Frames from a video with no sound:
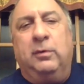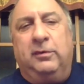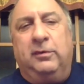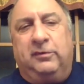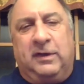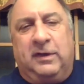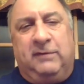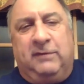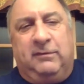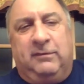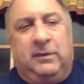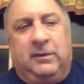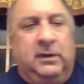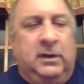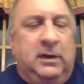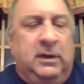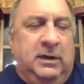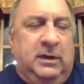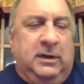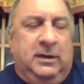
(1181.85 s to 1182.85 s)
it's kind of
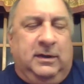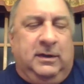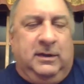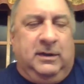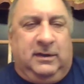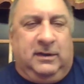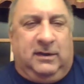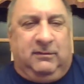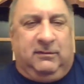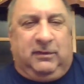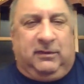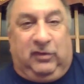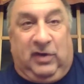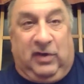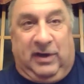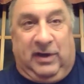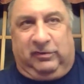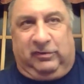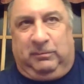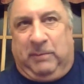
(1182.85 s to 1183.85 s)
a
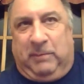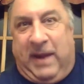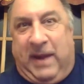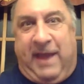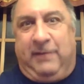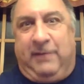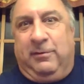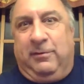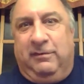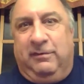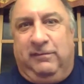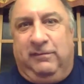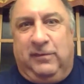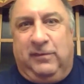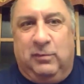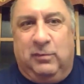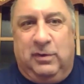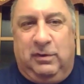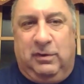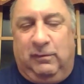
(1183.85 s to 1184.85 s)
test pattern, if you
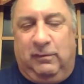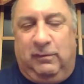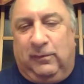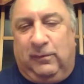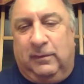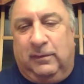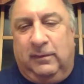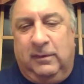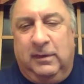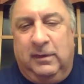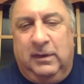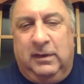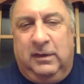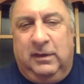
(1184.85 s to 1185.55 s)
will, for